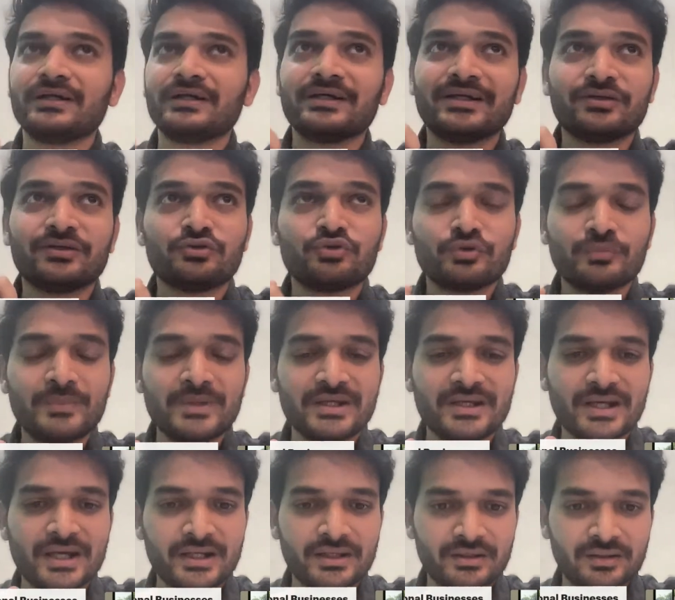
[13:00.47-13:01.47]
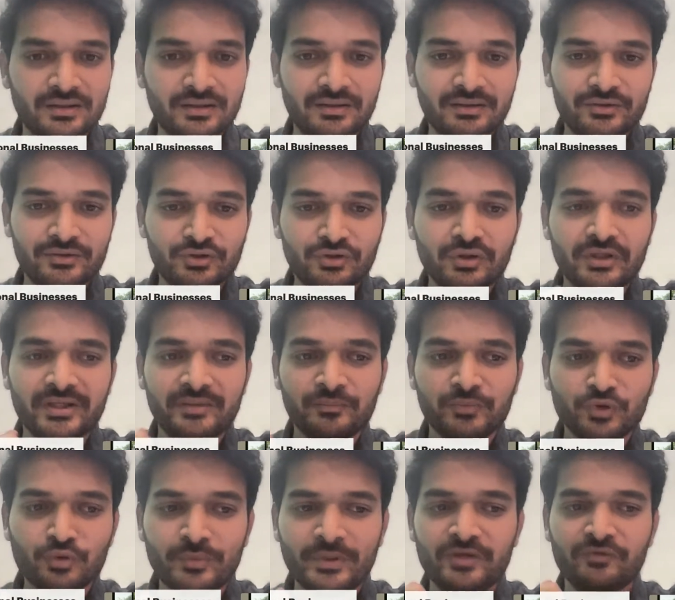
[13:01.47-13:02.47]
it could be an
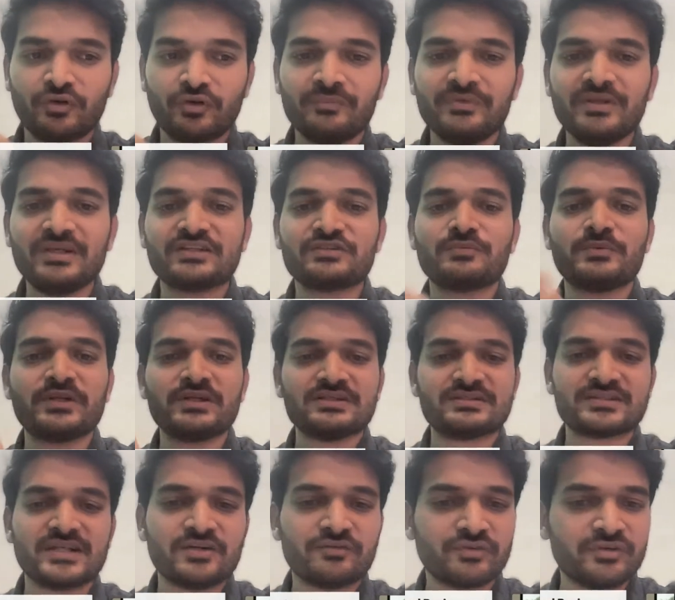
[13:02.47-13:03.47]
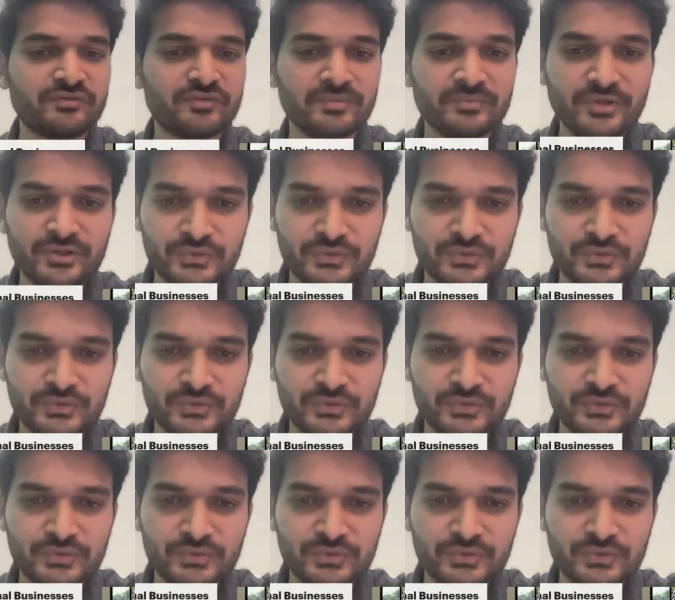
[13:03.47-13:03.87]
improvement from the experience standpoint from the